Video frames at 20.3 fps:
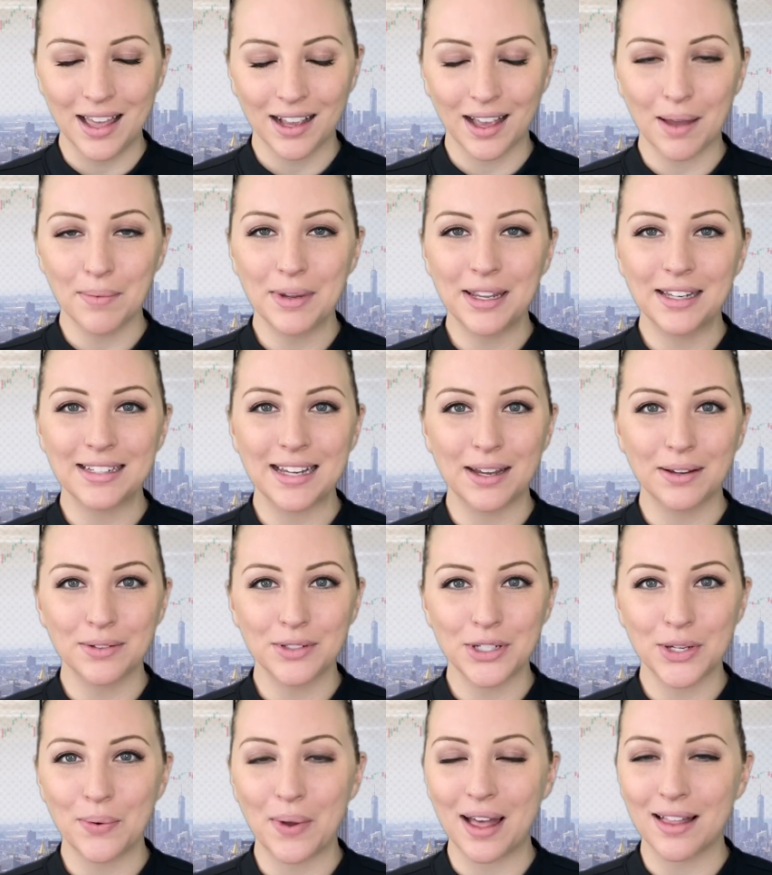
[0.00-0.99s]
coming down
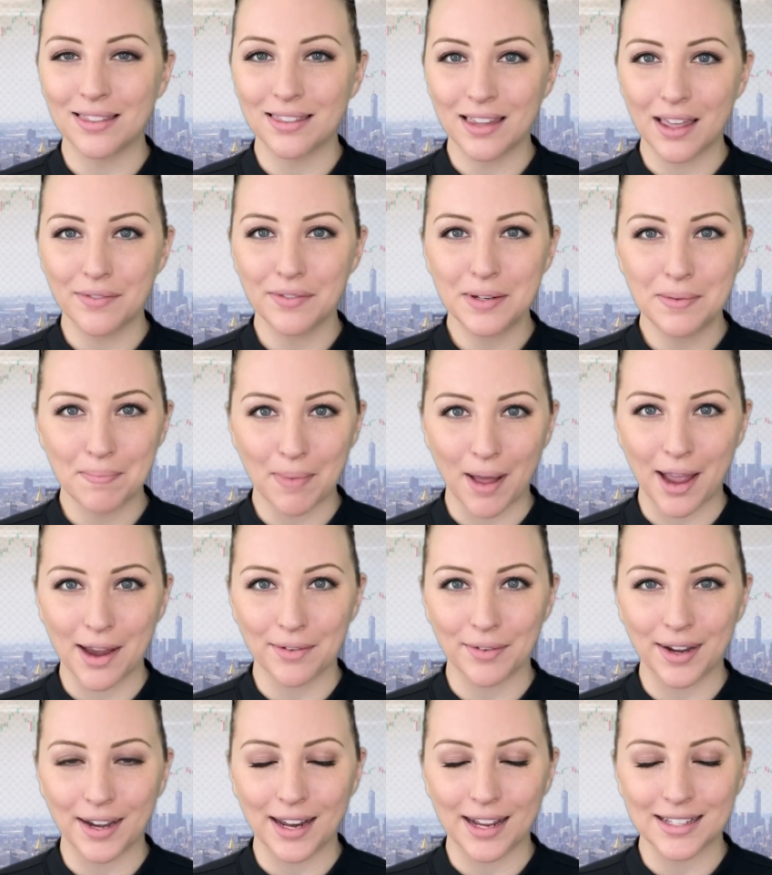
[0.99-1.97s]
to 11 buy
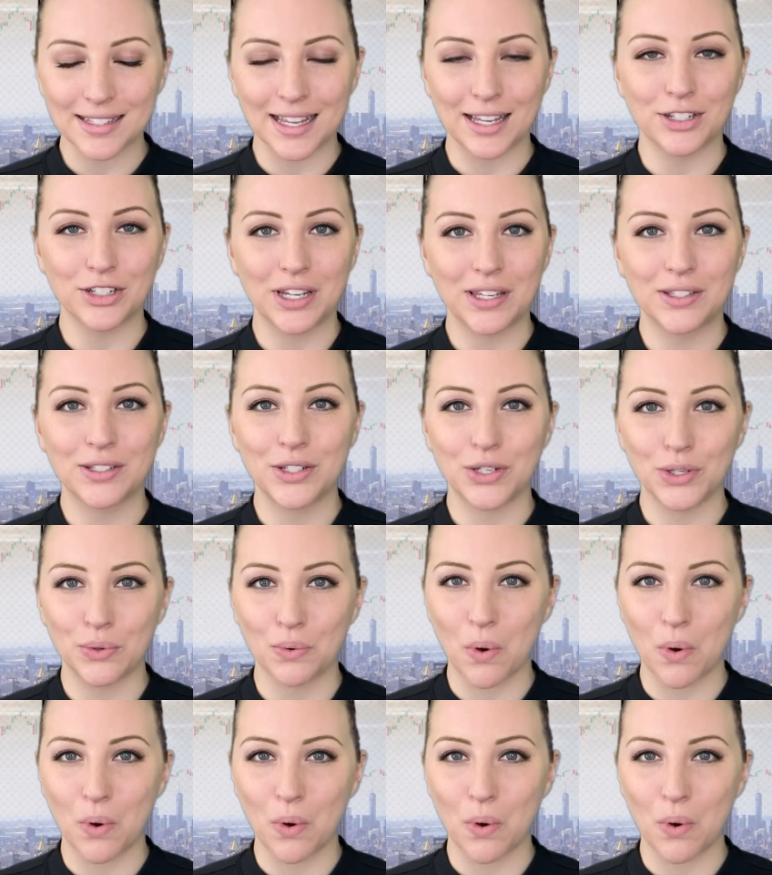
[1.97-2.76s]
ratings and just two